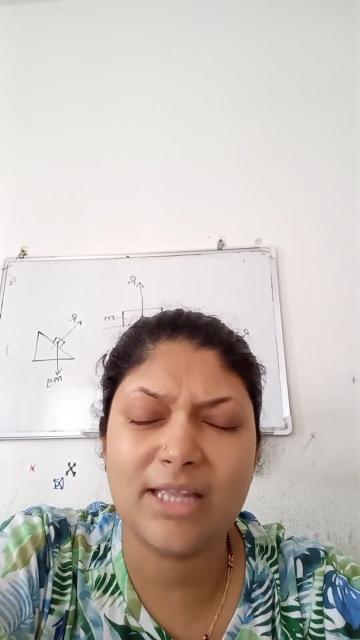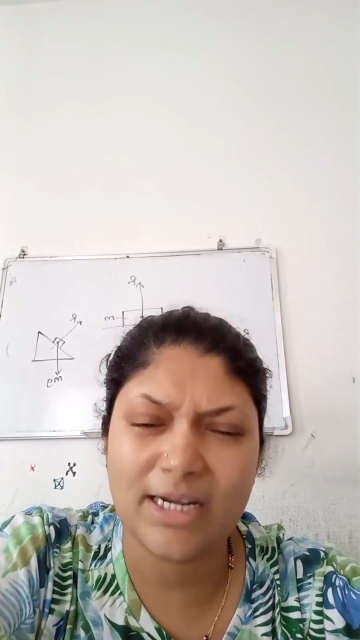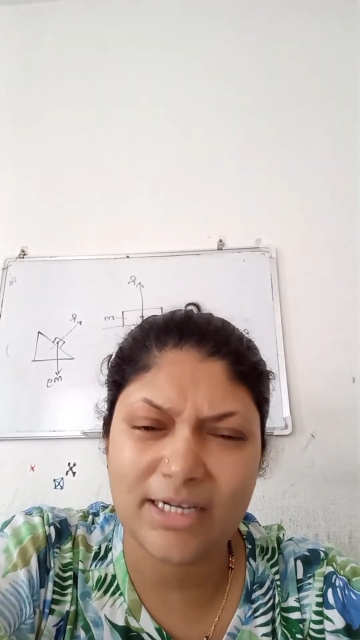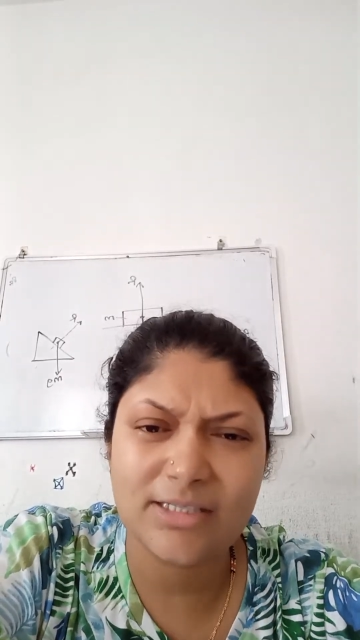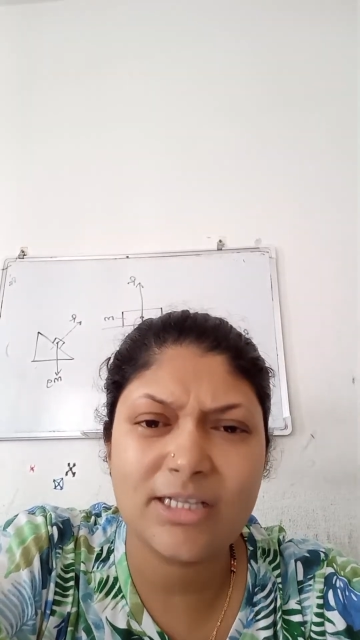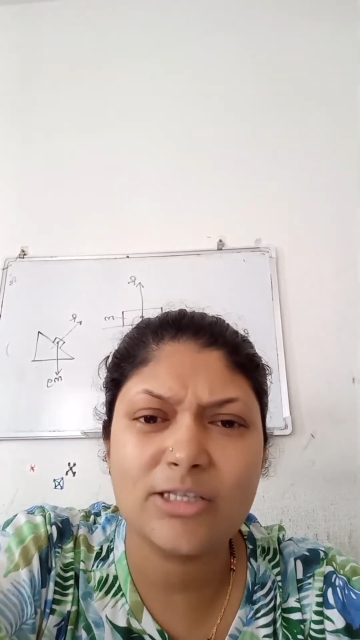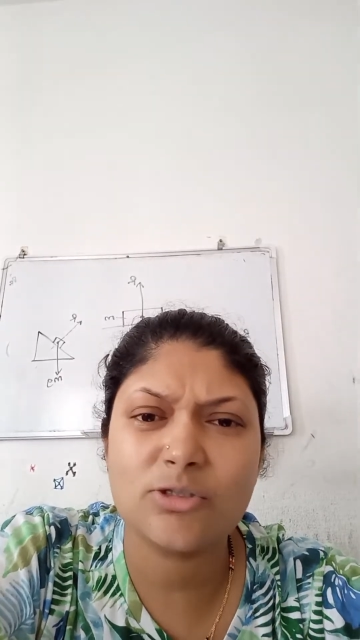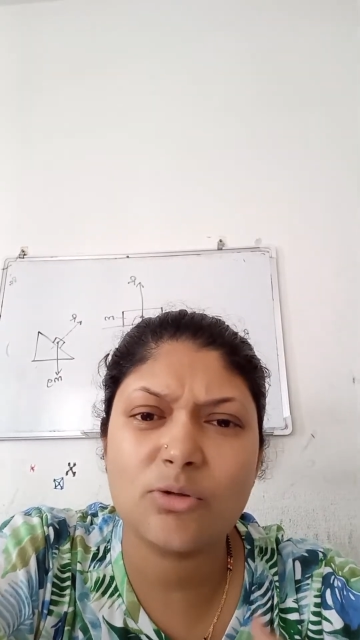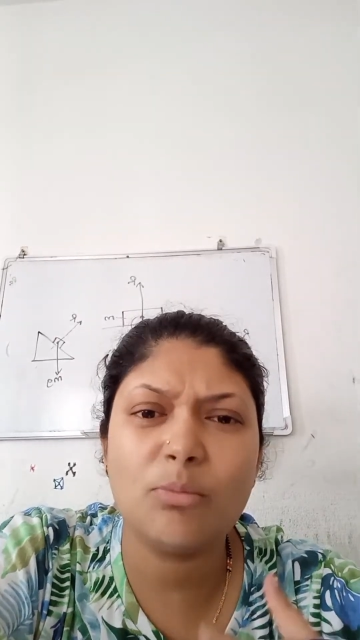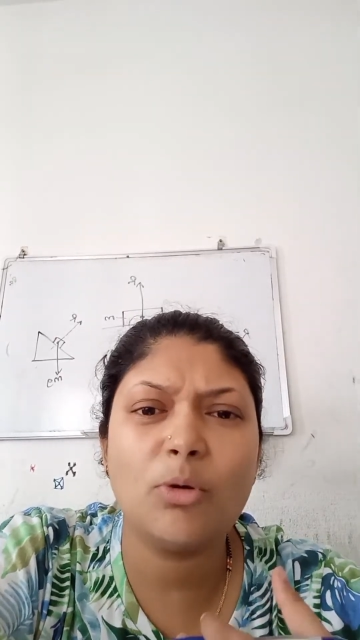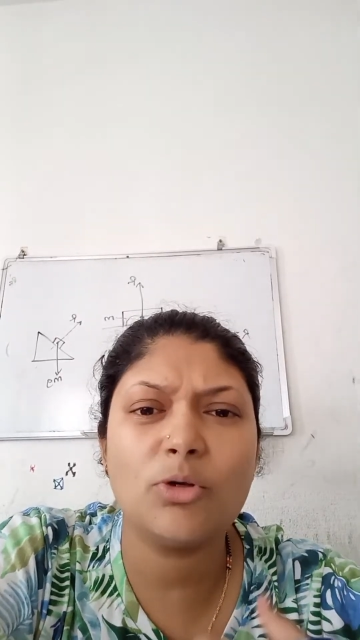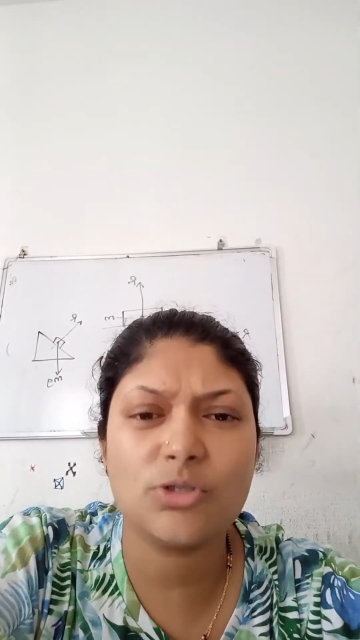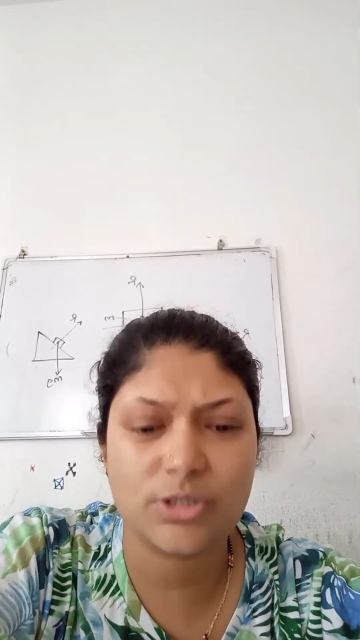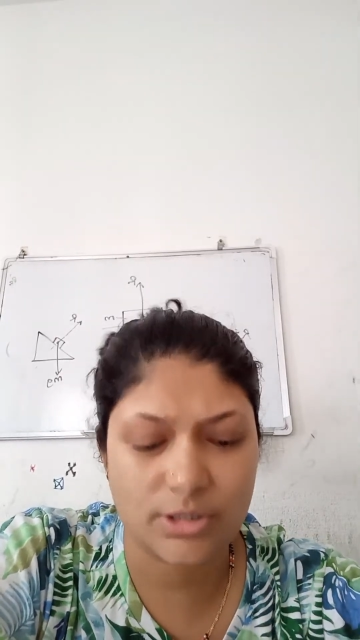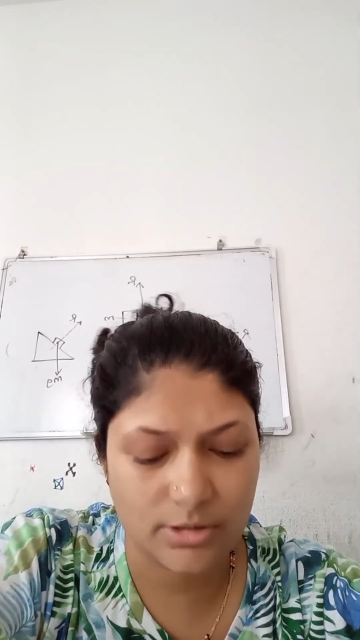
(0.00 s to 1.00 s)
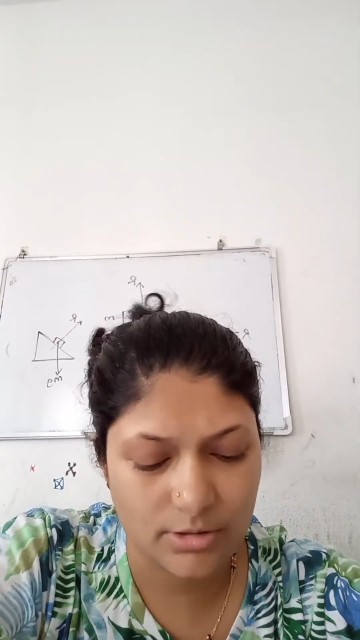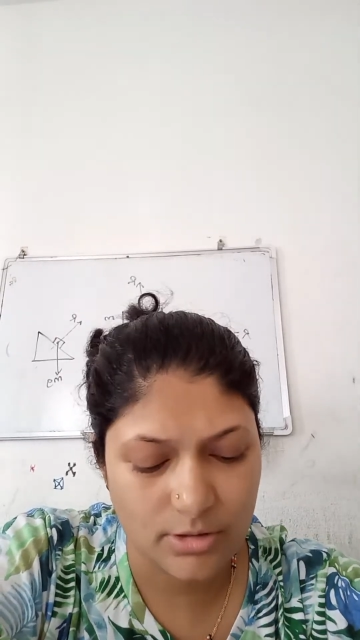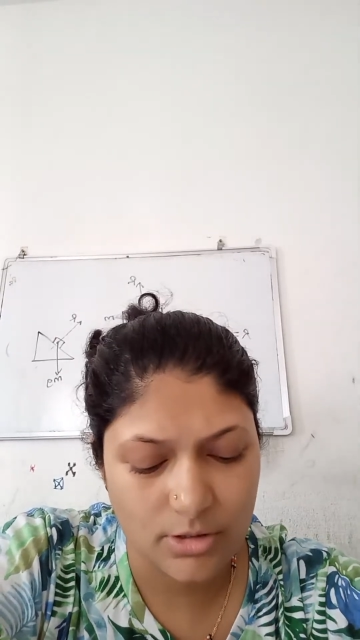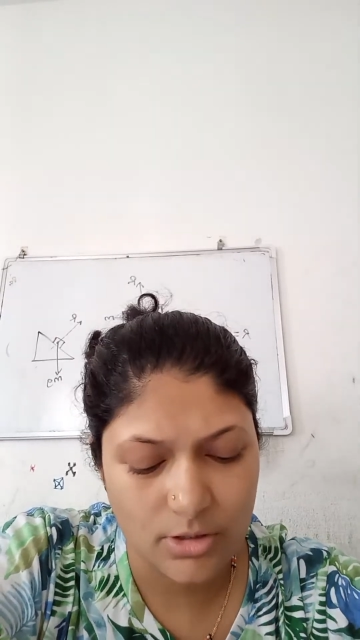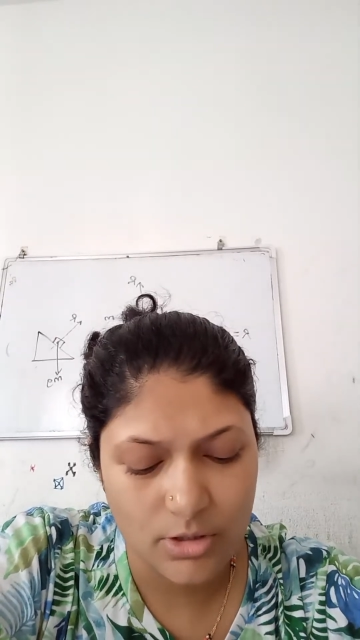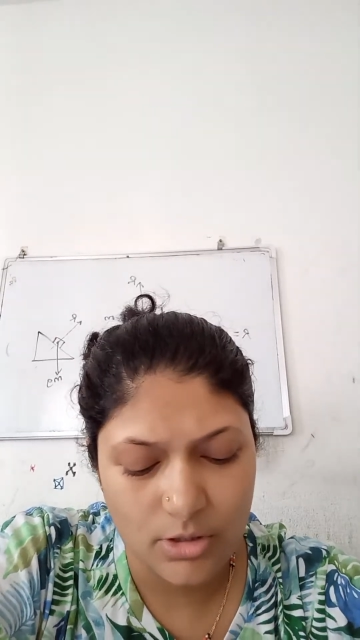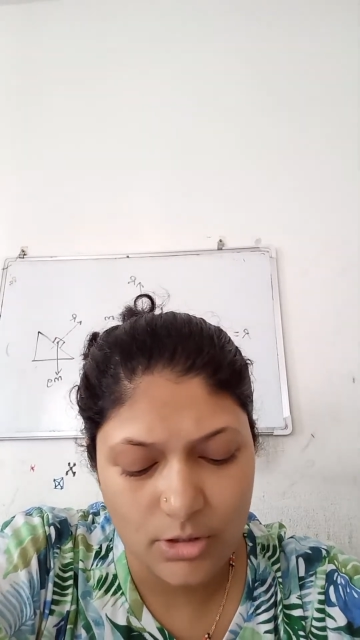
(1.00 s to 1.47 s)
that is also motion,
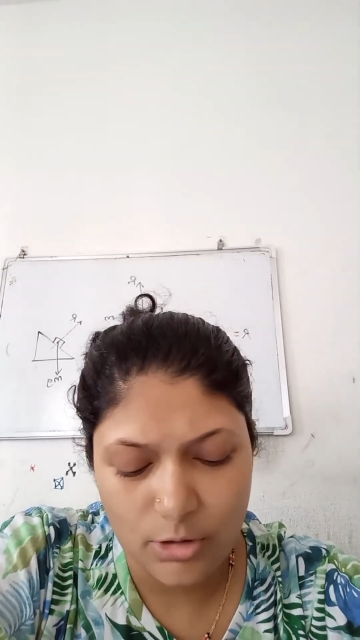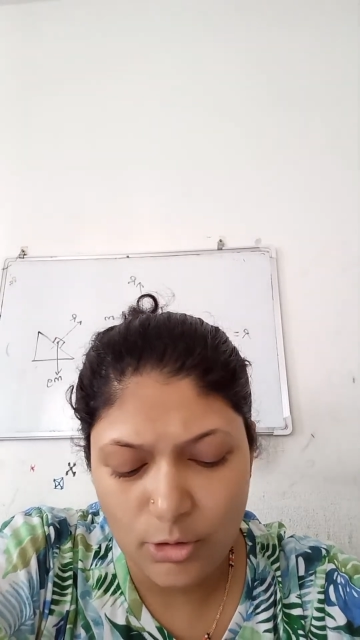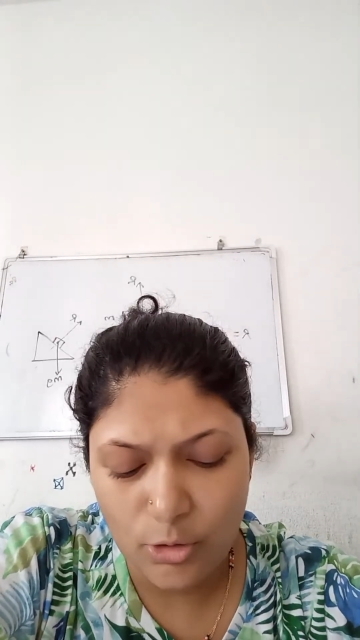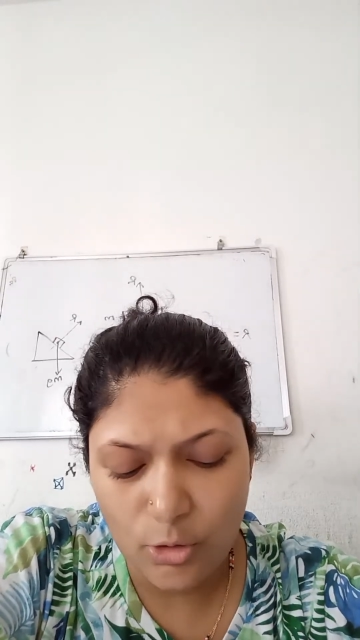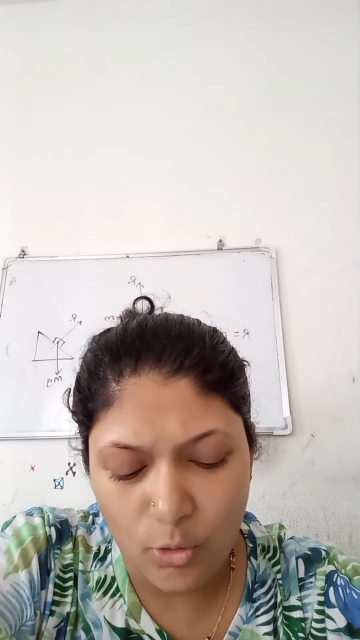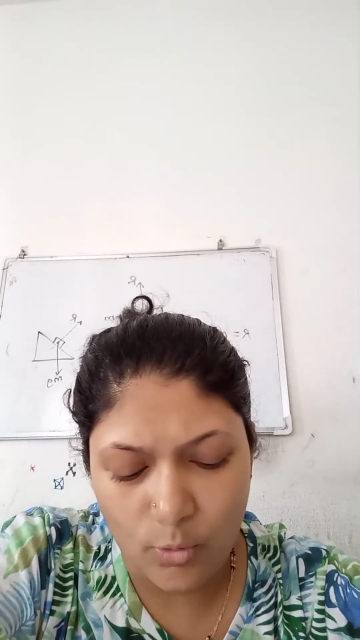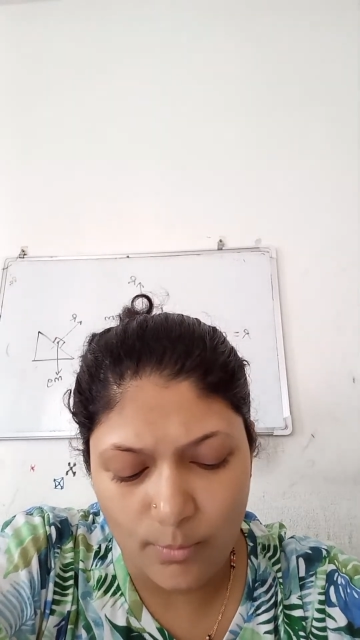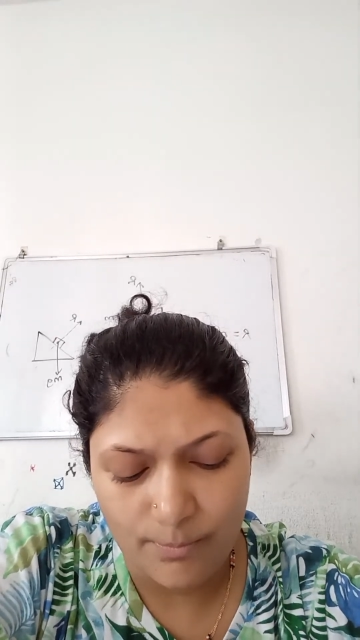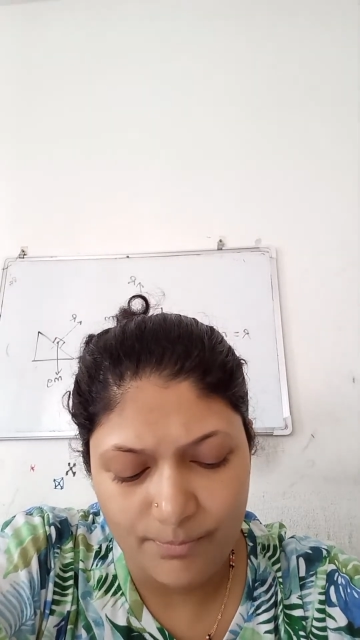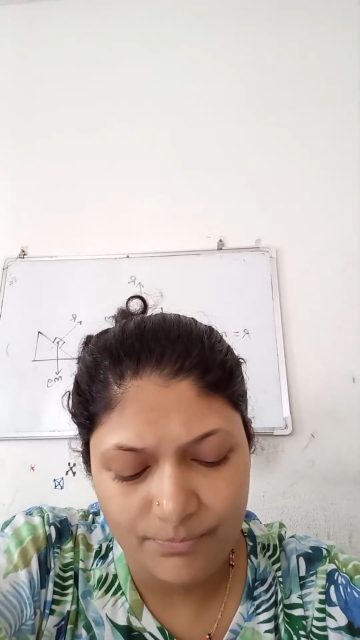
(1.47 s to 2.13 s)
no.